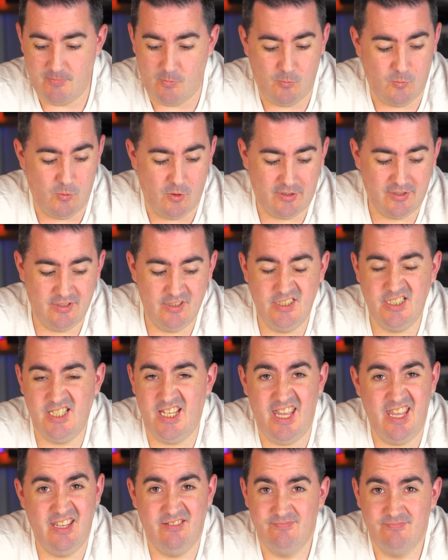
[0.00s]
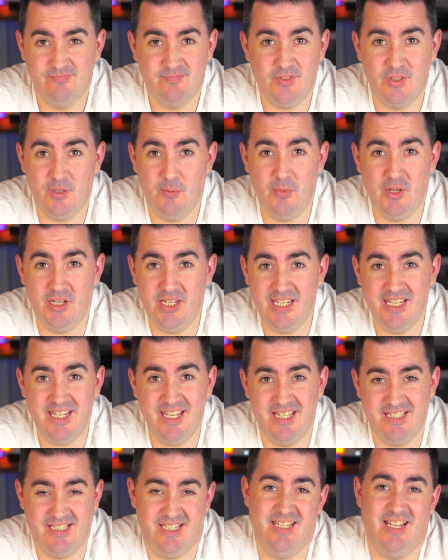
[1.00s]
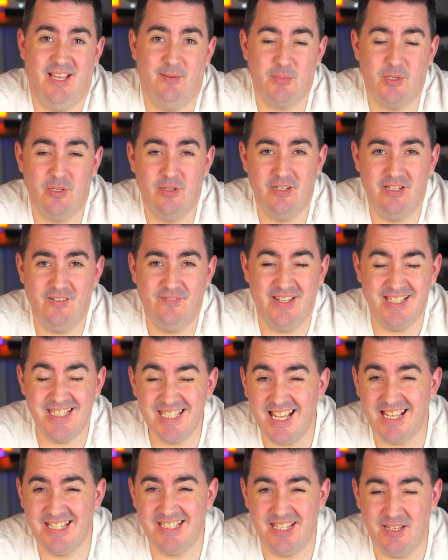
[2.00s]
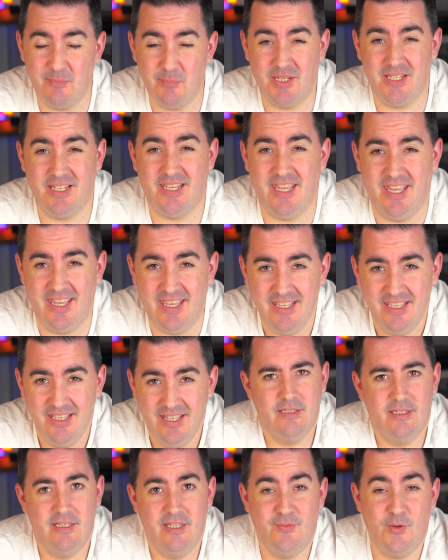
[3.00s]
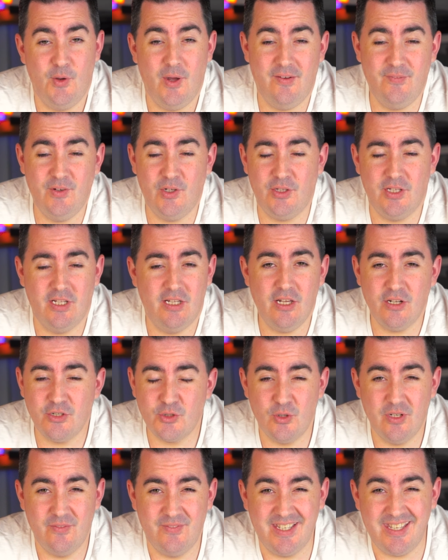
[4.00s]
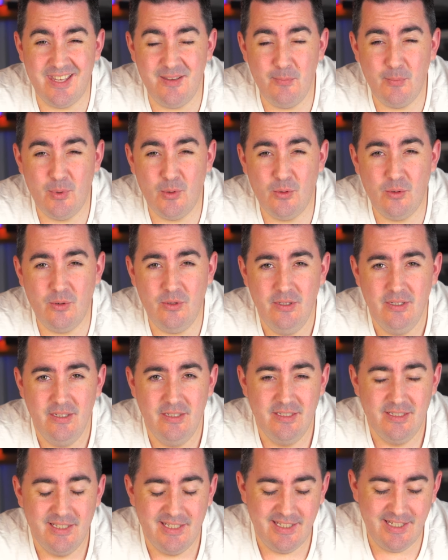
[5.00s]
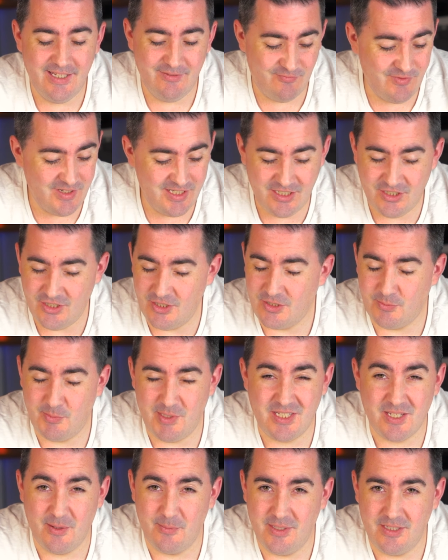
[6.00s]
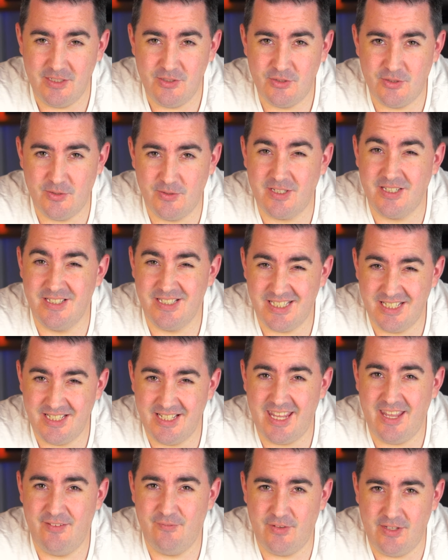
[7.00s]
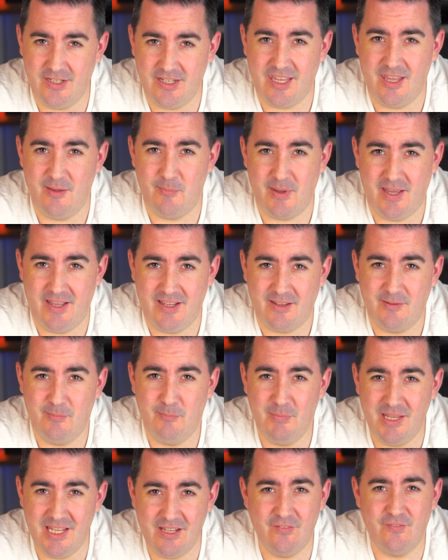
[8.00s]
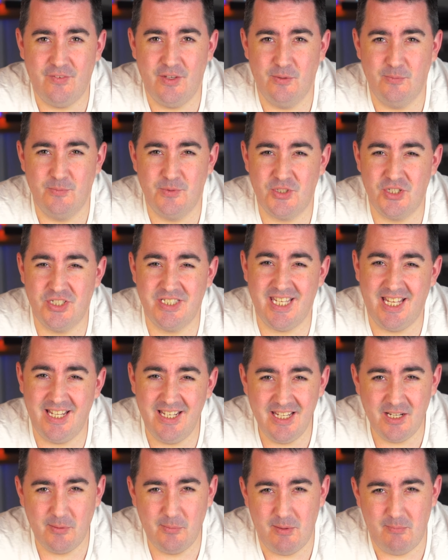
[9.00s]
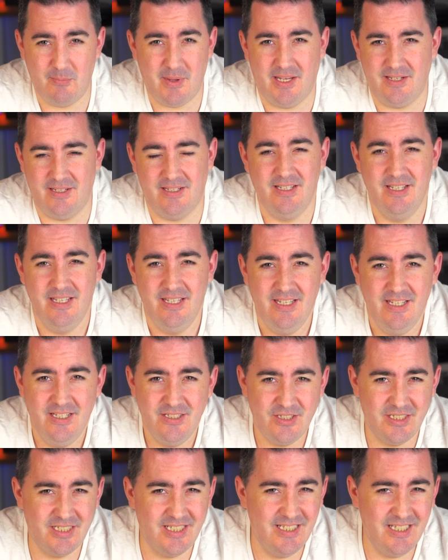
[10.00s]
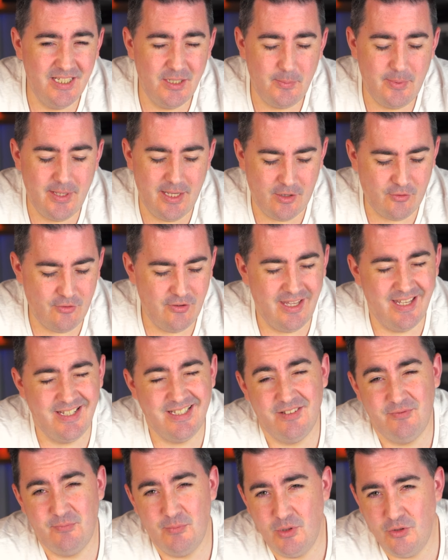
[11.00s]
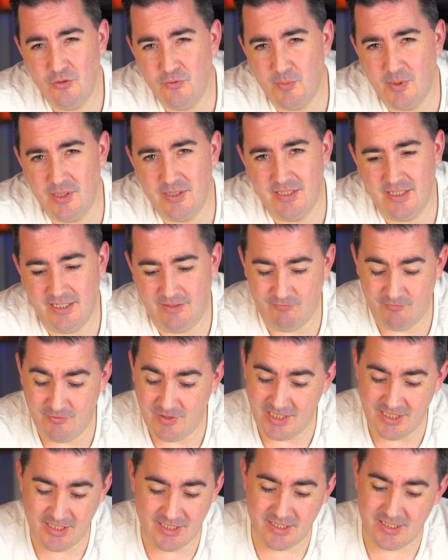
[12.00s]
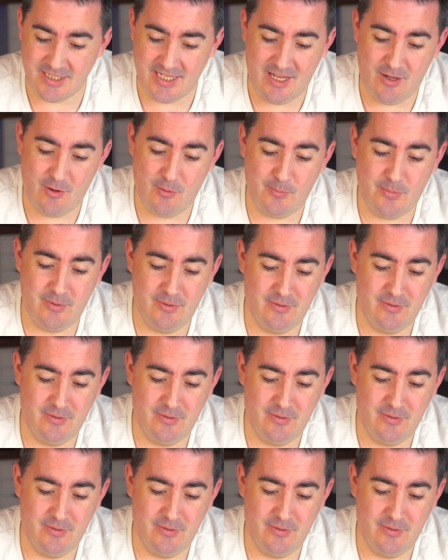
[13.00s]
What can I say? For the money, it's an absolutely fantastic bit of kit. If you haven't got the luxury of a gimbal, it really should be something you should consider getting for your kit bag. Make your films just that little bit better, just a little bit of creative movement. It really does help.